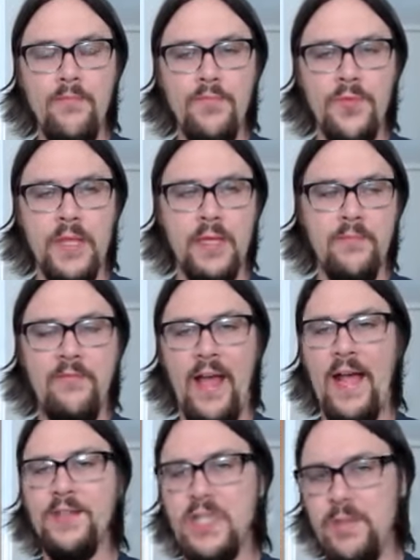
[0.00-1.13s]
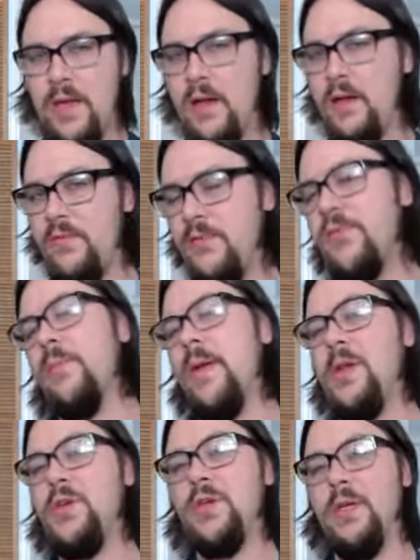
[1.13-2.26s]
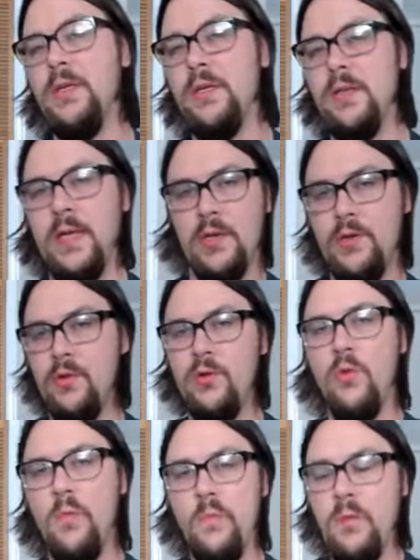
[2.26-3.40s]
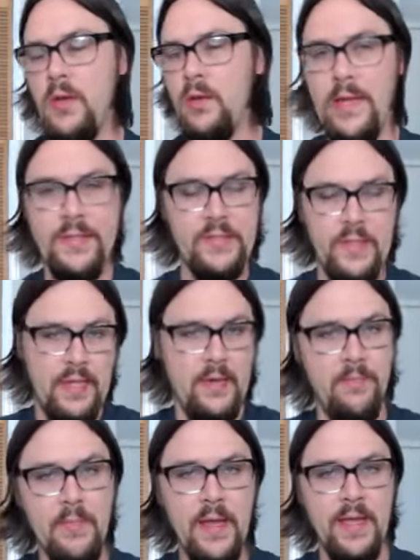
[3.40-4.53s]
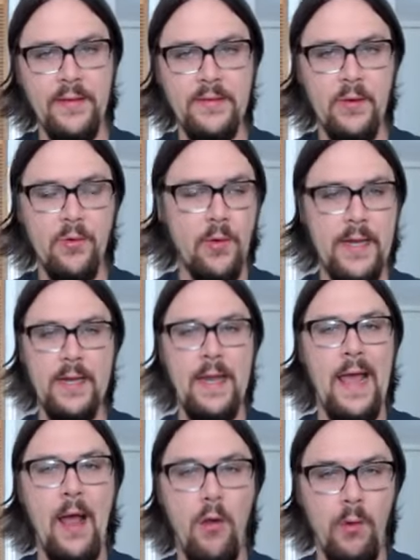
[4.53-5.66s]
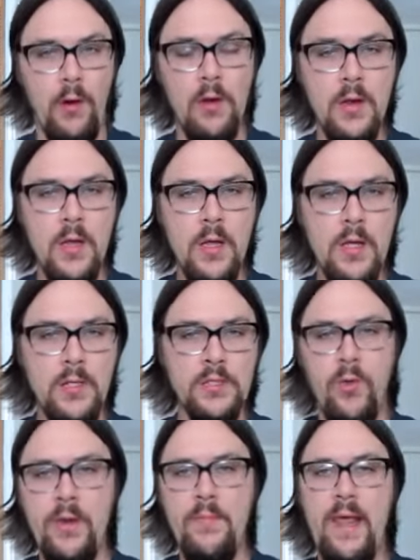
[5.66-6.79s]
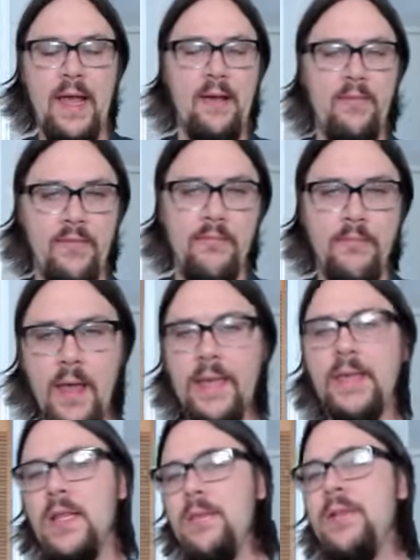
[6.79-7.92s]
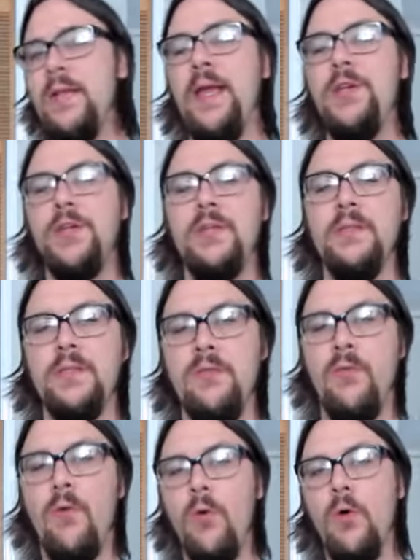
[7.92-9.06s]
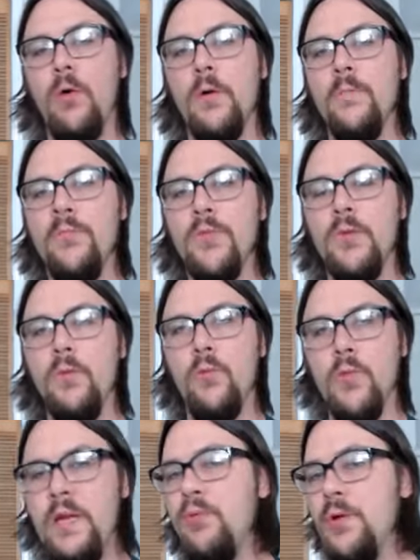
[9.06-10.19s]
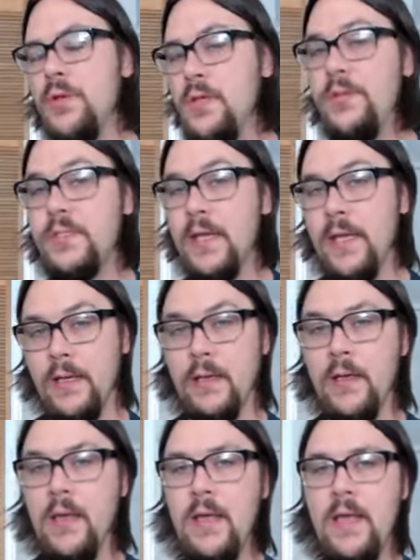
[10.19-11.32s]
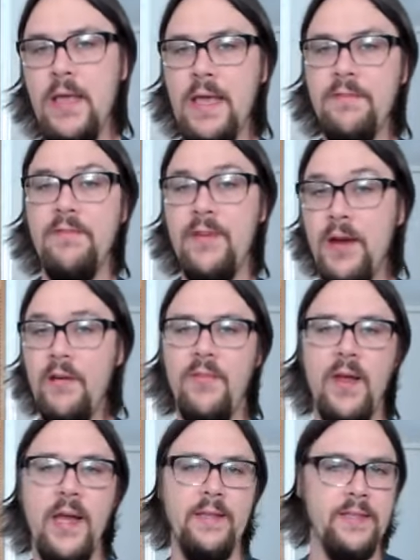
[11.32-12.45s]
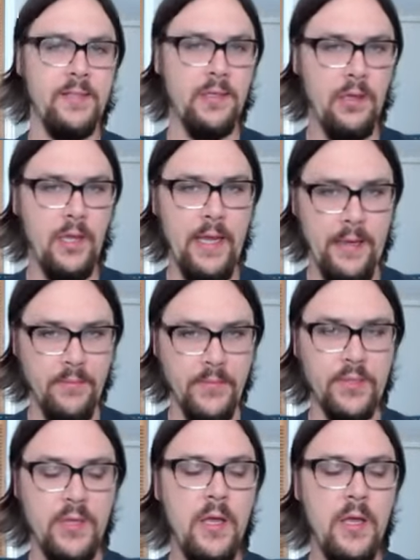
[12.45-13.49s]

the vast amount of information that Google collects in a minute or in an hour. So we may have many limitations for reproducing and verifying these claims.